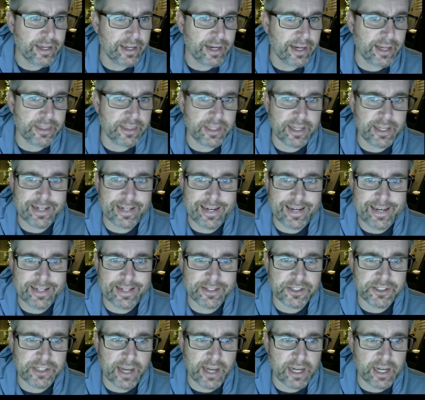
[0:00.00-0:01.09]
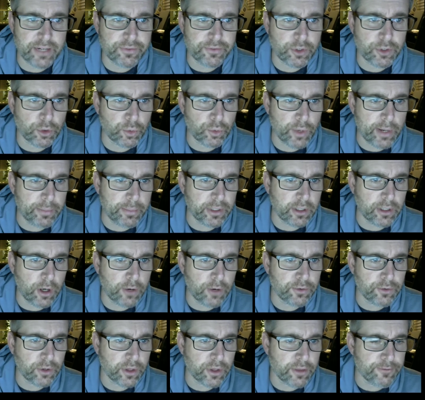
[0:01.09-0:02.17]
And then inside of your ribbon
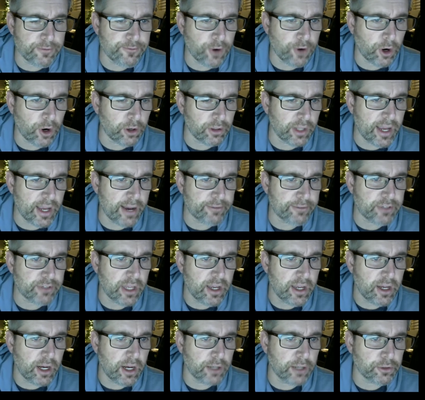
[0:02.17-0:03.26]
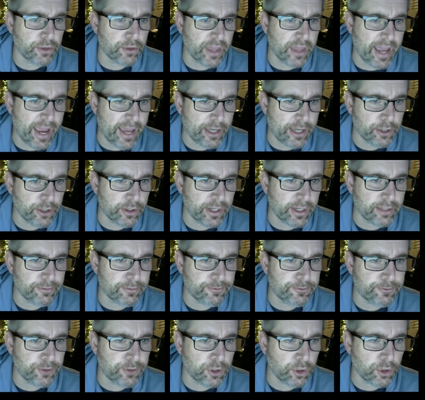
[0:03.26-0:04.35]
over on the far left, under the header and
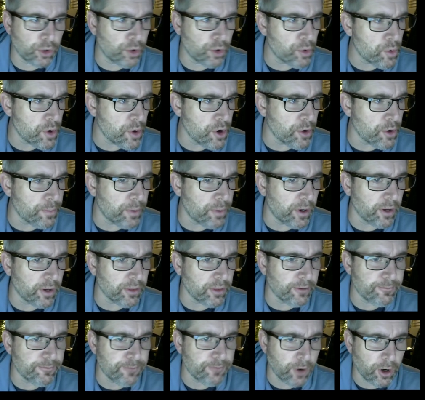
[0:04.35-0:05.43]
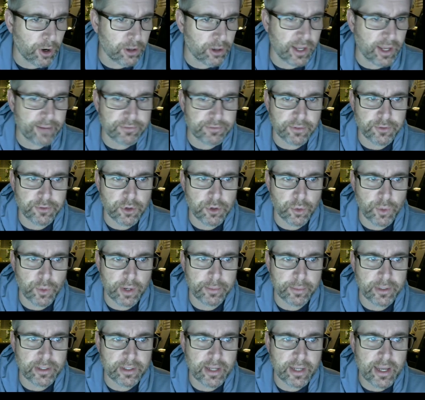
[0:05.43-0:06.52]
footer group on the far left of your
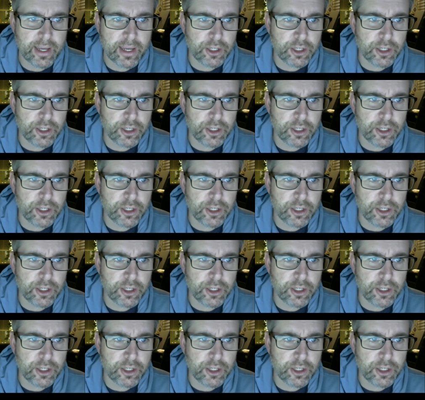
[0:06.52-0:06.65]
ribbon,